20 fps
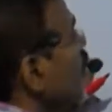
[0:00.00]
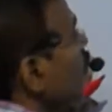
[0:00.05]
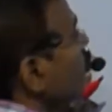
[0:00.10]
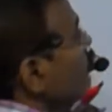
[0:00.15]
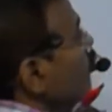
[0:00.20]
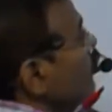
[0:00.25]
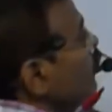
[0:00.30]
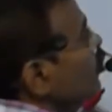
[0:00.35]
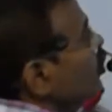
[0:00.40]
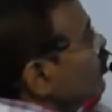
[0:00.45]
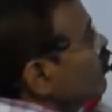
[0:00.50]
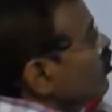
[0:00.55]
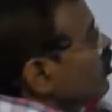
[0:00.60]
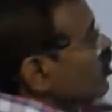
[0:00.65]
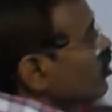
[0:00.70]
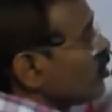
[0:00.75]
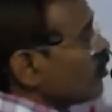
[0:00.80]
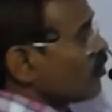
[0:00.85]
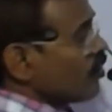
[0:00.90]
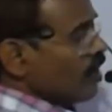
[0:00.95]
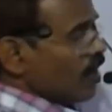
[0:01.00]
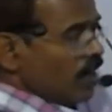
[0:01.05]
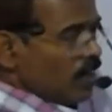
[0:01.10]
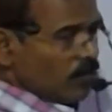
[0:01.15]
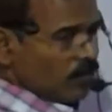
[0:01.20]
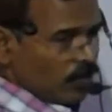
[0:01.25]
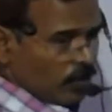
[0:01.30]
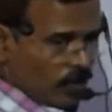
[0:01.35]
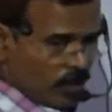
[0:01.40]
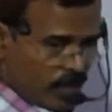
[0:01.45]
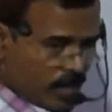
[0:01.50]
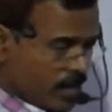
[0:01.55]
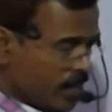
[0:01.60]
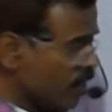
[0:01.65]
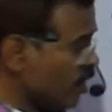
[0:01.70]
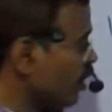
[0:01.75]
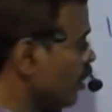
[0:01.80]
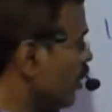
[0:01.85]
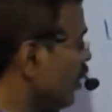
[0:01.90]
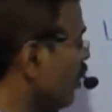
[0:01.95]
University of California.
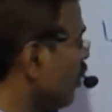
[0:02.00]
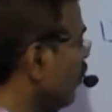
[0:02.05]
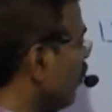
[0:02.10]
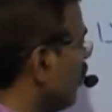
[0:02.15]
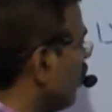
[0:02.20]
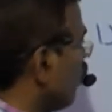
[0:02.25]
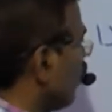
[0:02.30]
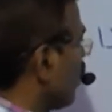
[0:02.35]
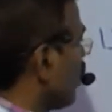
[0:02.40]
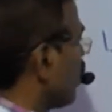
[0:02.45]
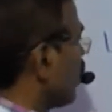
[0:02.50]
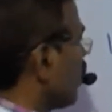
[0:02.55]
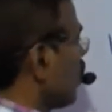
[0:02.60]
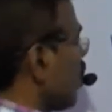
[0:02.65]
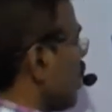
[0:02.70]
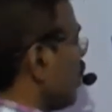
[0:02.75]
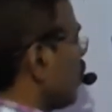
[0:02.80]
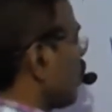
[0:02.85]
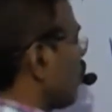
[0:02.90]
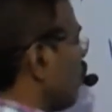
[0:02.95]
They worked on